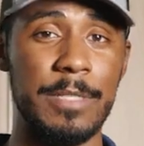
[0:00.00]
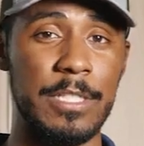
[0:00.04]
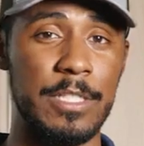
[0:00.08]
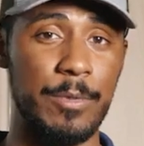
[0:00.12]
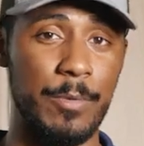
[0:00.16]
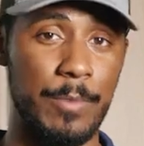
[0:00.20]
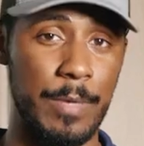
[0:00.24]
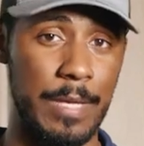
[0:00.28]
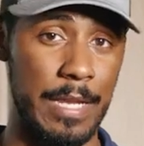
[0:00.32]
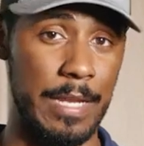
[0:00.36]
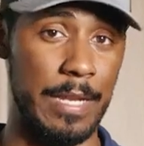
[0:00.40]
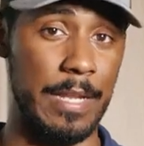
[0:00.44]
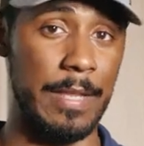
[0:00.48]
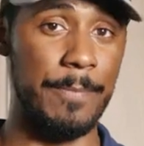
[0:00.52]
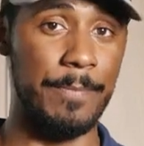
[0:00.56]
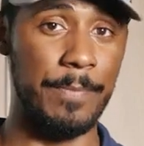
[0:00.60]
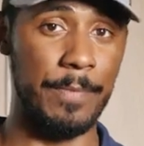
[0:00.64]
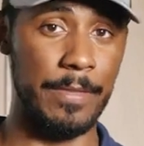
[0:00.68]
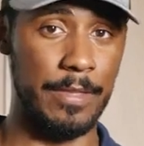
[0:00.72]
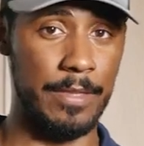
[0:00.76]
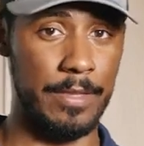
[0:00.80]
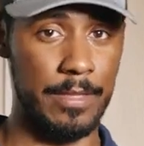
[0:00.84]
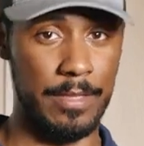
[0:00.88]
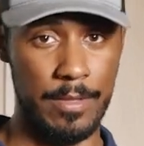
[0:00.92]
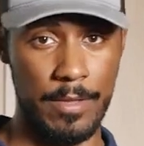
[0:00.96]
between
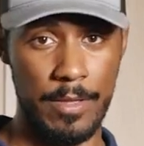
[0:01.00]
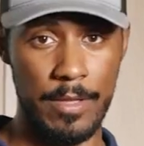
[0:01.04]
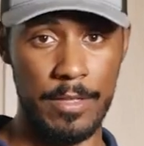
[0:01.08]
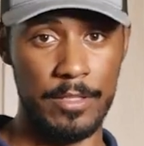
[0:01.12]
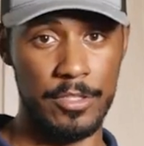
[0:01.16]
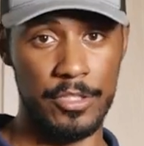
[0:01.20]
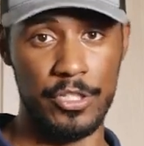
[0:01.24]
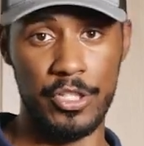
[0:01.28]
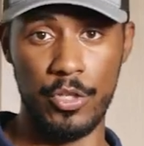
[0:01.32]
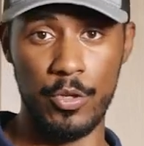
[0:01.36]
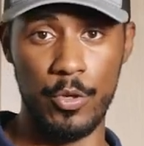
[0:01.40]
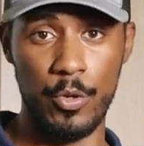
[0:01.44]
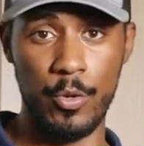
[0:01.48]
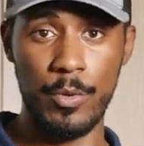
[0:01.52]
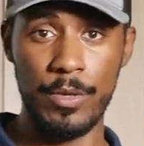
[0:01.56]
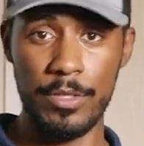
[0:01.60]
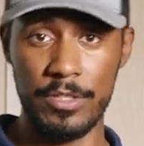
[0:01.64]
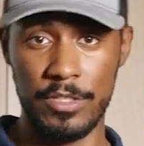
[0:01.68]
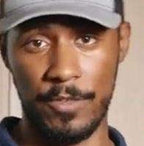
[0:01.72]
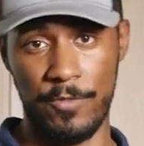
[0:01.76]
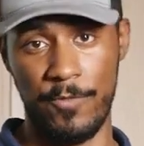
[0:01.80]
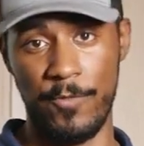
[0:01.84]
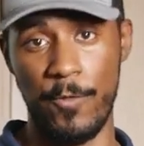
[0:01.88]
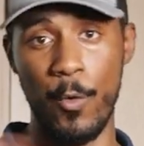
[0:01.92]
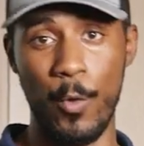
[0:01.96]
two
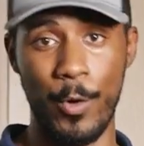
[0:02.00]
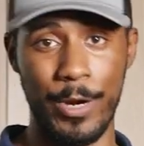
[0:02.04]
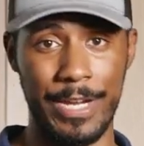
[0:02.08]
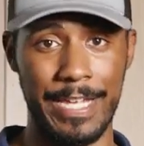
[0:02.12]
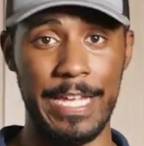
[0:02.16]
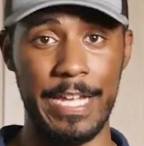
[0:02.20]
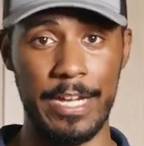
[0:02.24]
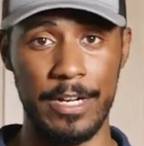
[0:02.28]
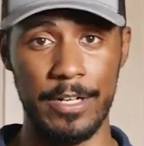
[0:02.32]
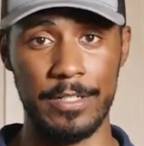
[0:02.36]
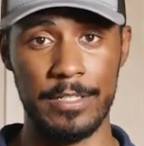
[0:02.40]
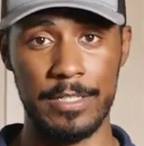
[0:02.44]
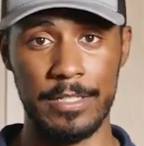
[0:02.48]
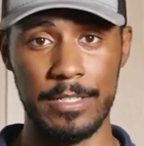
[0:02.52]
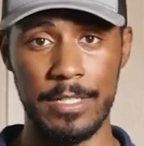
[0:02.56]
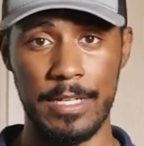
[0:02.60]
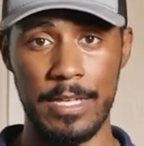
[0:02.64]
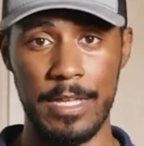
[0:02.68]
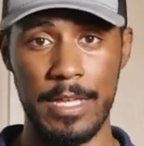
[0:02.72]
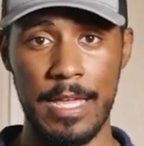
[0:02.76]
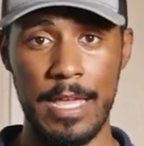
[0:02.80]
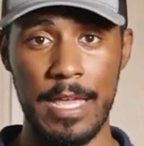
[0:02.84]
to four years.